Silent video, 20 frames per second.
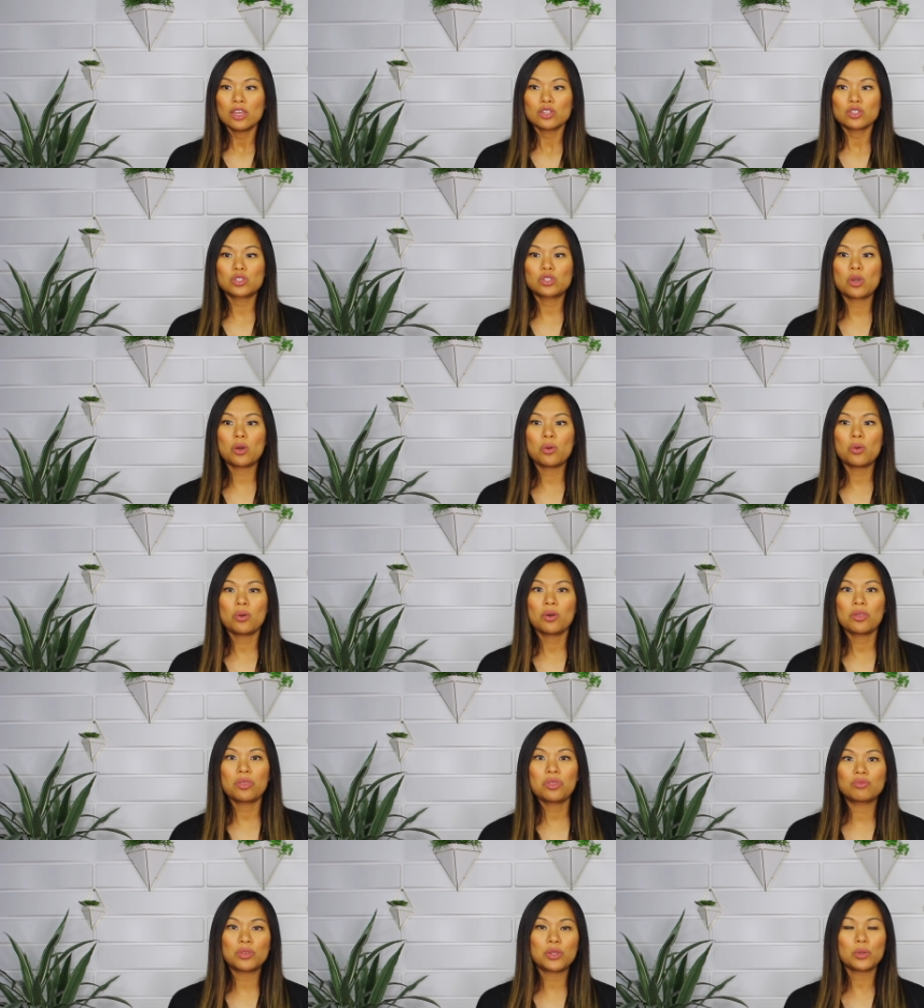So
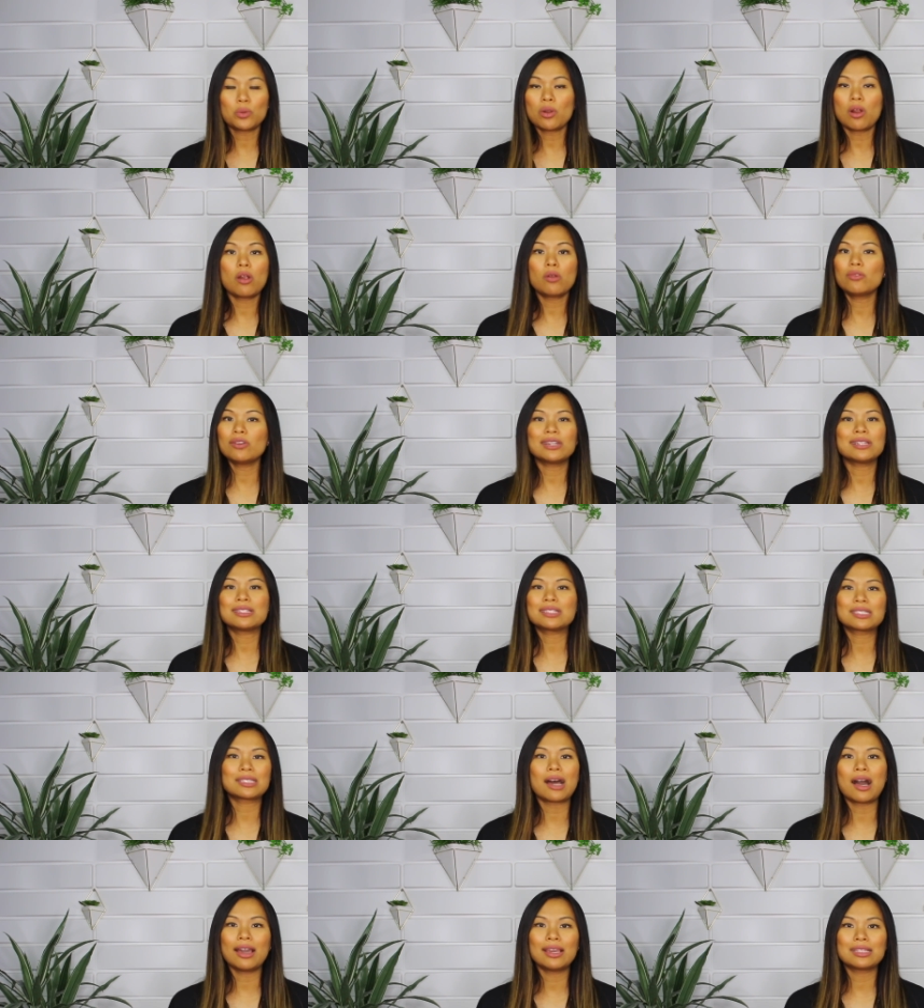there were already
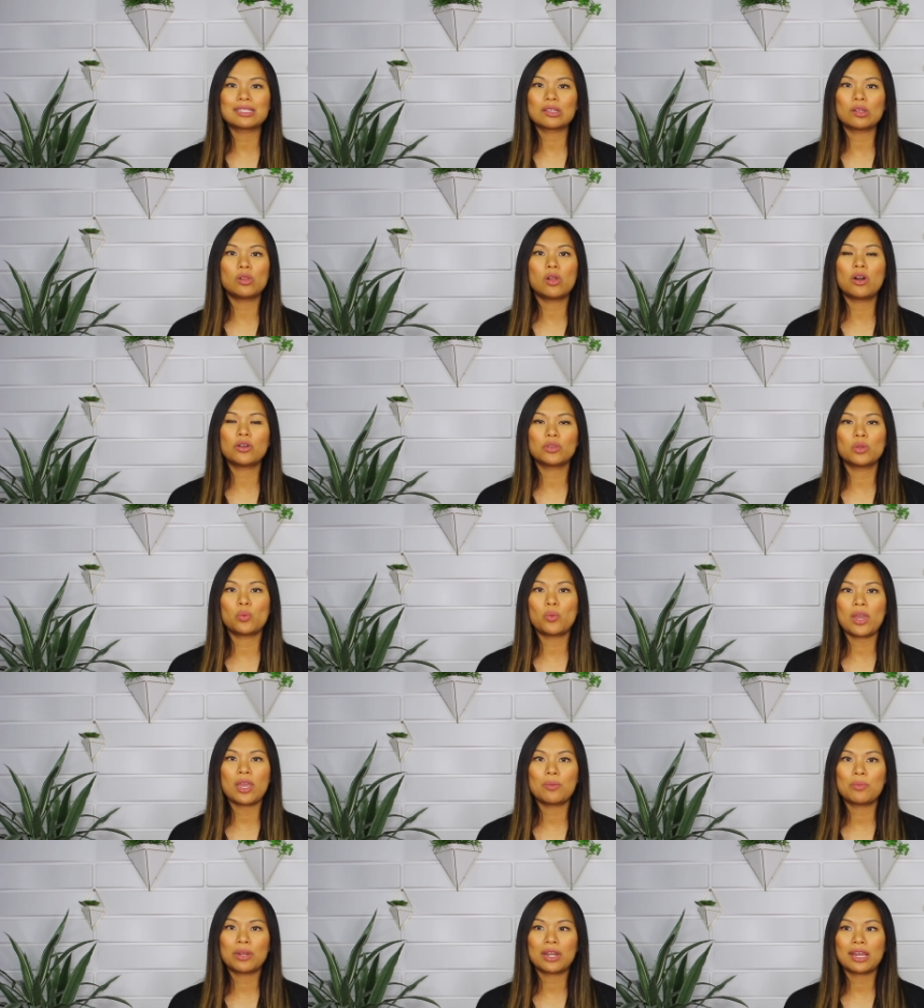signs along the
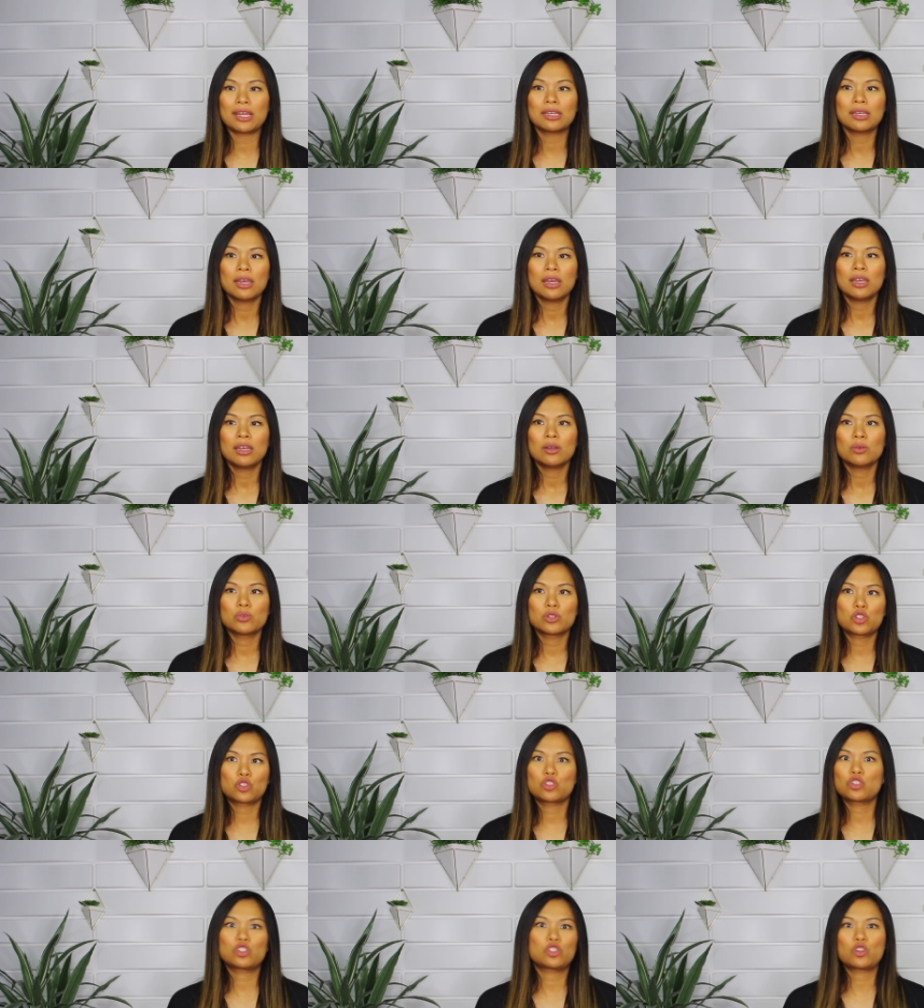way, but I
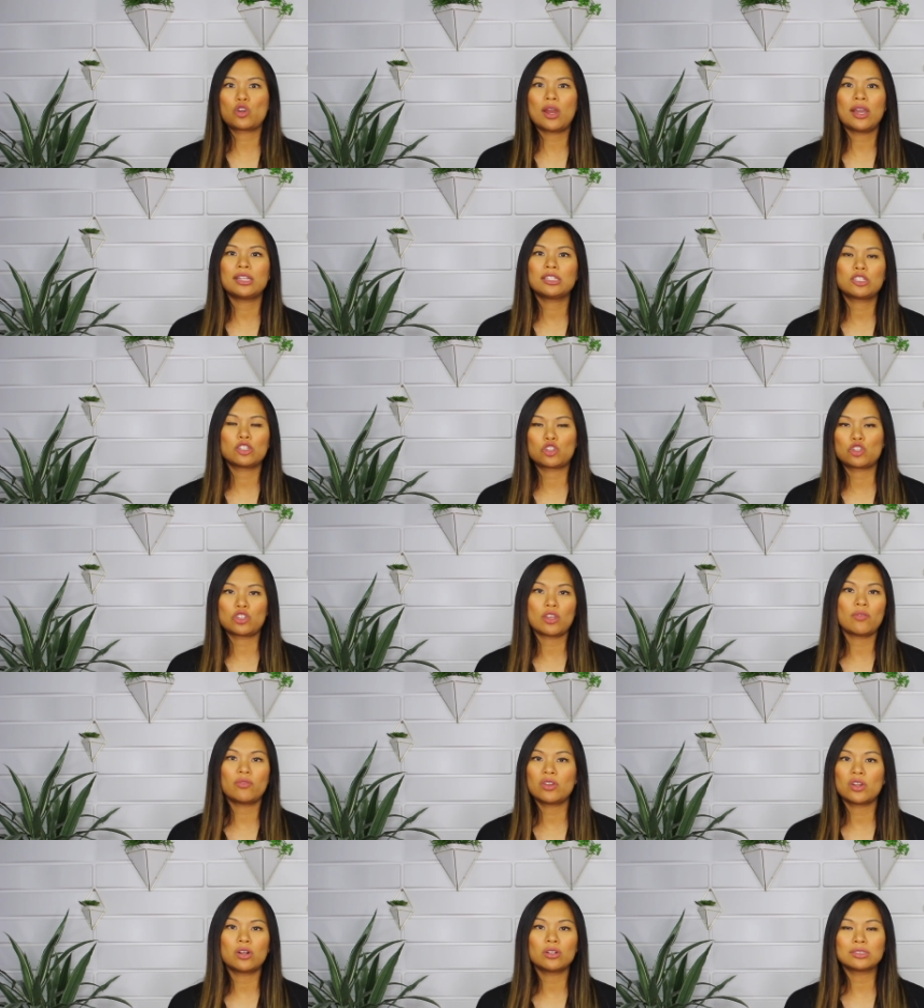was just trying to
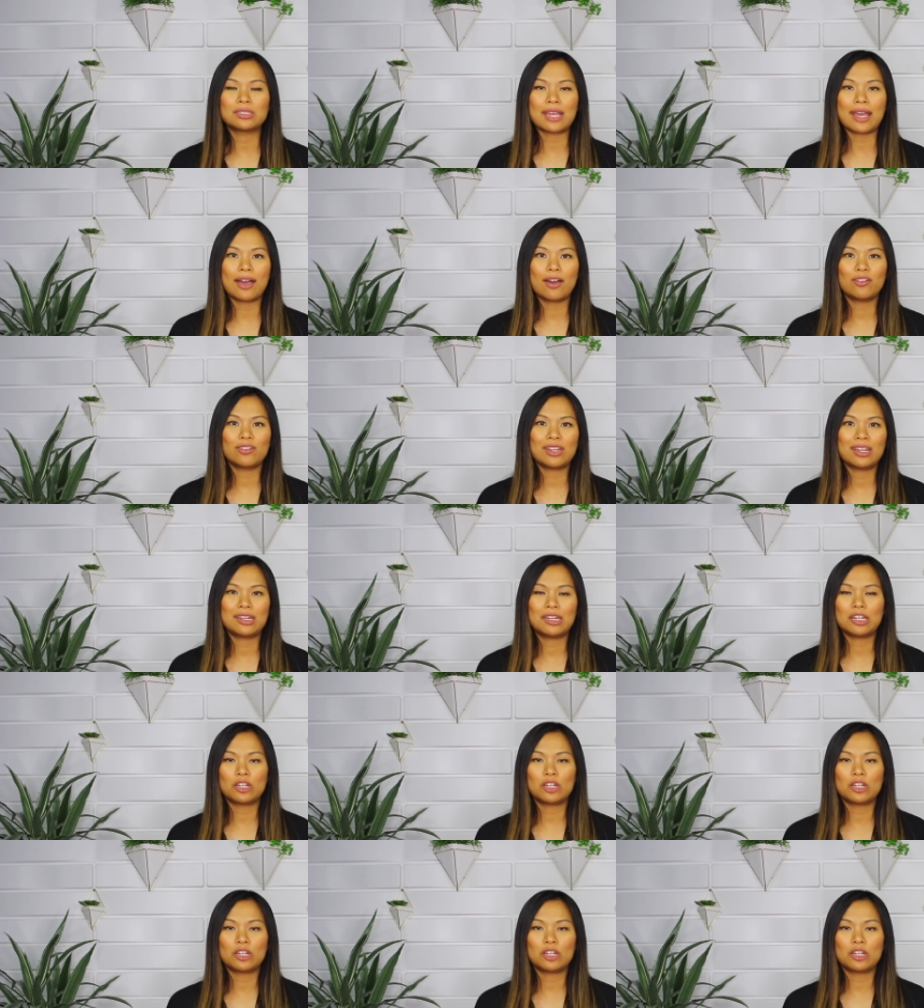shove it all down and